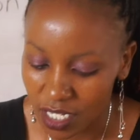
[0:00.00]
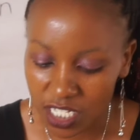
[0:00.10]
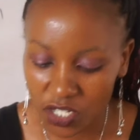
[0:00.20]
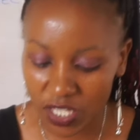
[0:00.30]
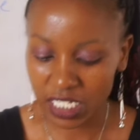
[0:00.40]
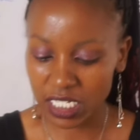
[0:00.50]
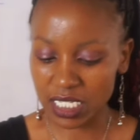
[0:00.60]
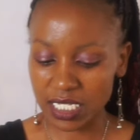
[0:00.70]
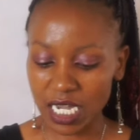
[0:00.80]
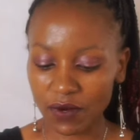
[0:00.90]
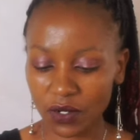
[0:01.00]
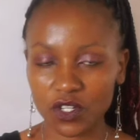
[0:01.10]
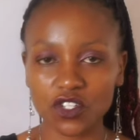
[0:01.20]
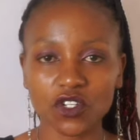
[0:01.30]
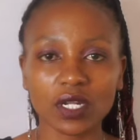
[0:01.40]
So that is our
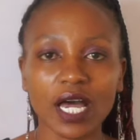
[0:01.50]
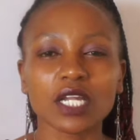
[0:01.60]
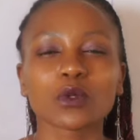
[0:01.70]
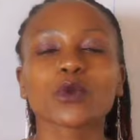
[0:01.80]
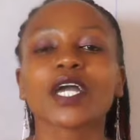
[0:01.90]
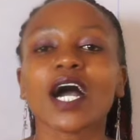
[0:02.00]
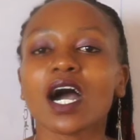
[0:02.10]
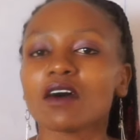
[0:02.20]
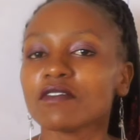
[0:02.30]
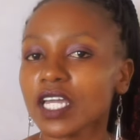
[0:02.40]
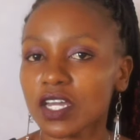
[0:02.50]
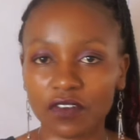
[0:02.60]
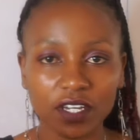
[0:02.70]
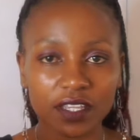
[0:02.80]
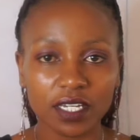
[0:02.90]
question, and we have
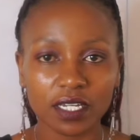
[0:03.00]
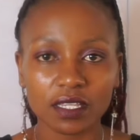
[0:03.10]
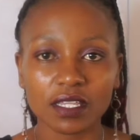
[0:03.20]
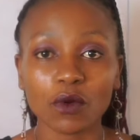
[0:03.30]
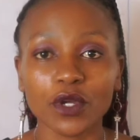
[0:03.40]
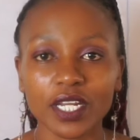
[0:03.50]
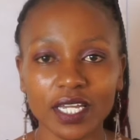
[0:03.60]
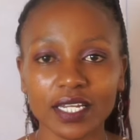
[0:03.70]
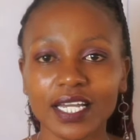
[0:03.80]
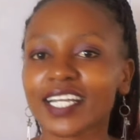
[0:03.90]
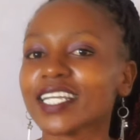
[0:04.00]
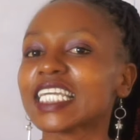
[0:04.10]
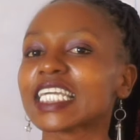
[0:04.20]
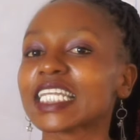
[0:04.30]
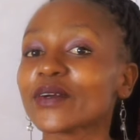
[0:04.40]
everything that we need,
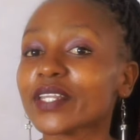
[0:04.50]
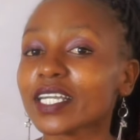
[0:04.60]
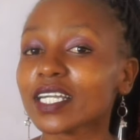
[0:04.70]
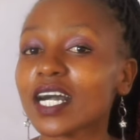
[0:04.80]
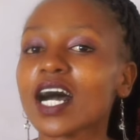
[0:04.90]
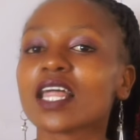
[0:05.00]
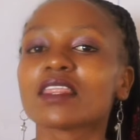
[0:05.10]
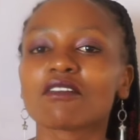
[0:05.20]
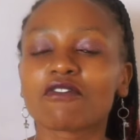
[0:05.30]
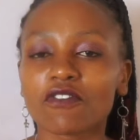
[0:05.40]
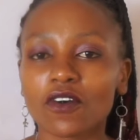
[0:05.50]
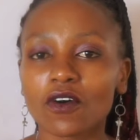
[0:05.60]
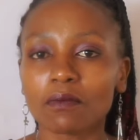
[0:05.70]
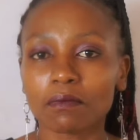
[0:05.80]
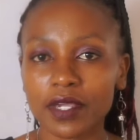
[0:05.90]
including the
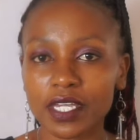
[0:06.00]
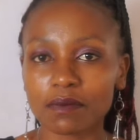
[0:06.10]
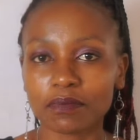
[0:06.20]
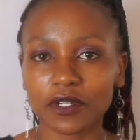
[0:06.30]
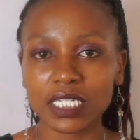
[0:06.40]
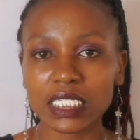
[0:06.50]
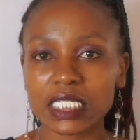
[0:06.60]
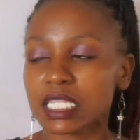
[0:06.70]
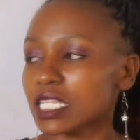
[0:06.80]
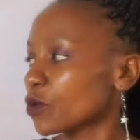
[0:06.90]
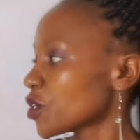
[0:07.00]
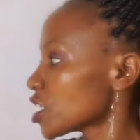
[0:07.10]
four main points that we're